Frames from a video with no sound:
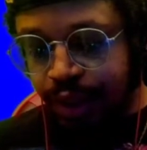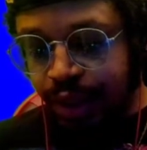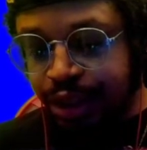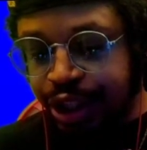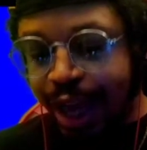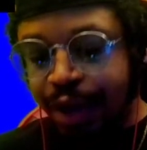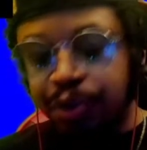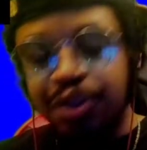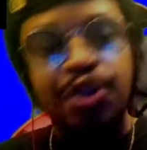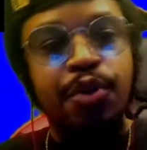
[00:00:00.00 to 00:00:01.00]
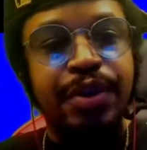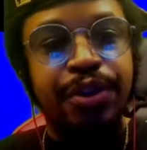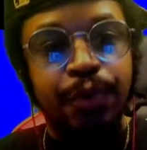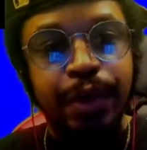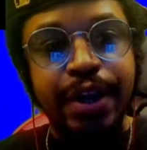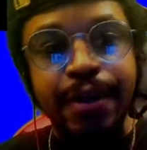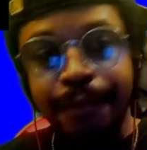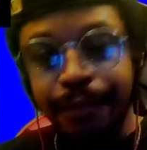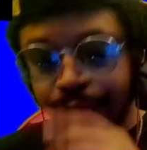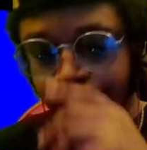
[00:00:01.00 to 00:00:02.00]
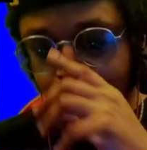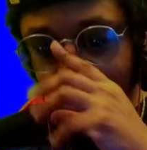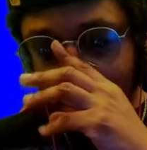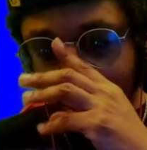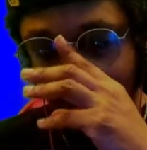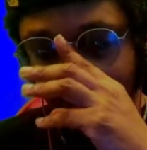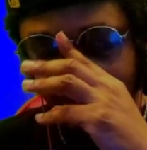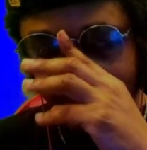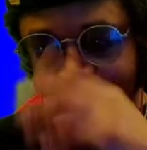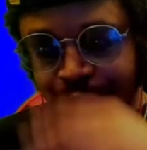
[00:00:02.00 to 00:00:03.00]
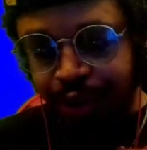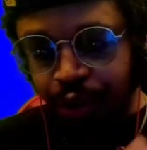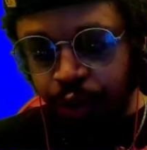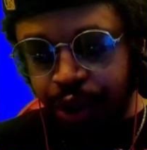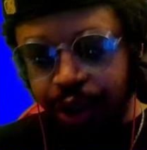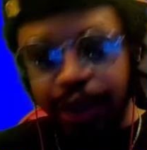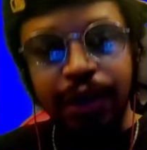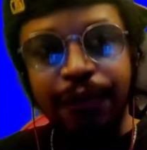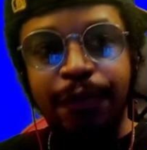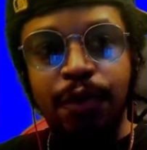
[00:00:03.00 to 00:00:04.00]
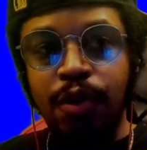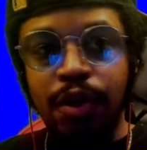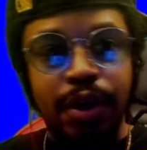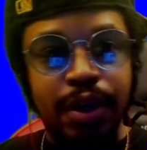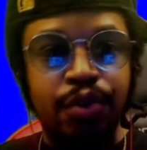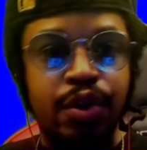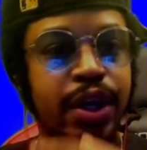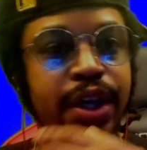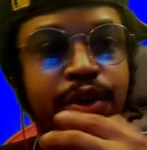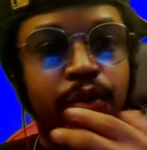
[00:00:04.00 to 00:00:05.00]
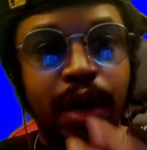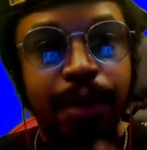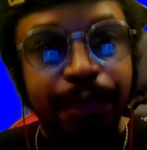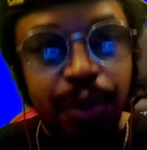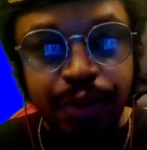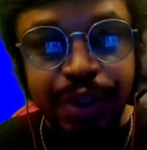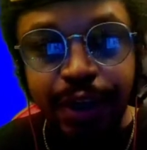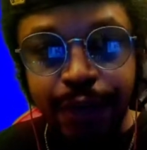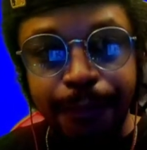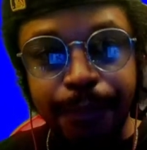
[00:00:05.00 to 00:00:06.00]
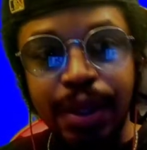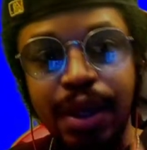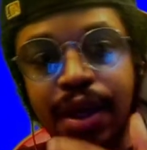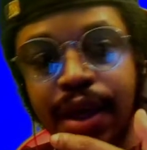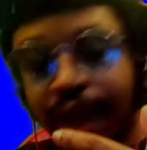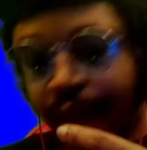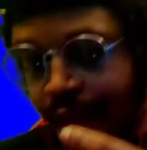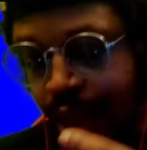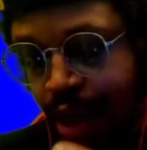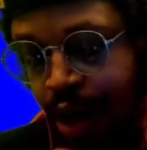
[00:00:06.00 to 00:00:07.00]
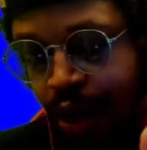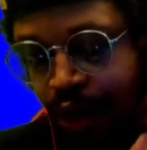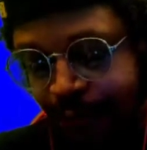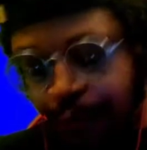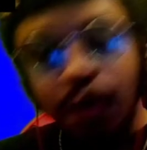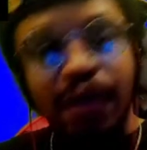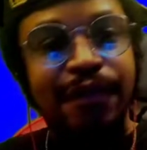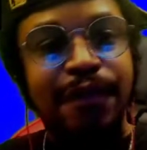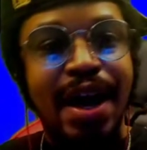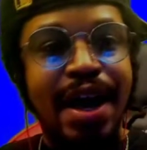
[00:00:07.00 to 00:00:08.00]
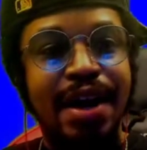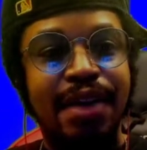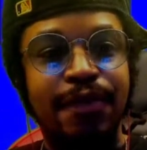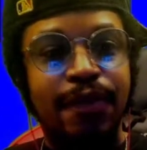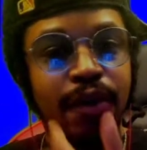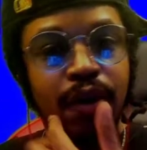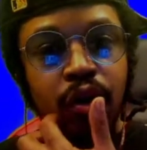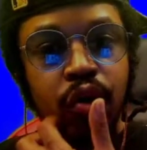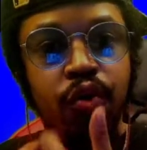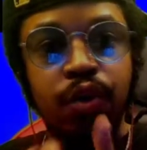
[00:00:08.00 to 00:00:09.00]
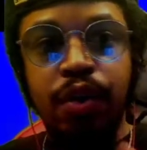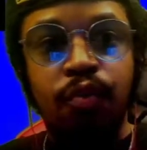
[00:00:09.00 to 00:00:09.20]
Channels 2 and 3 is usually for, you can either run music, and 4 and 5 you can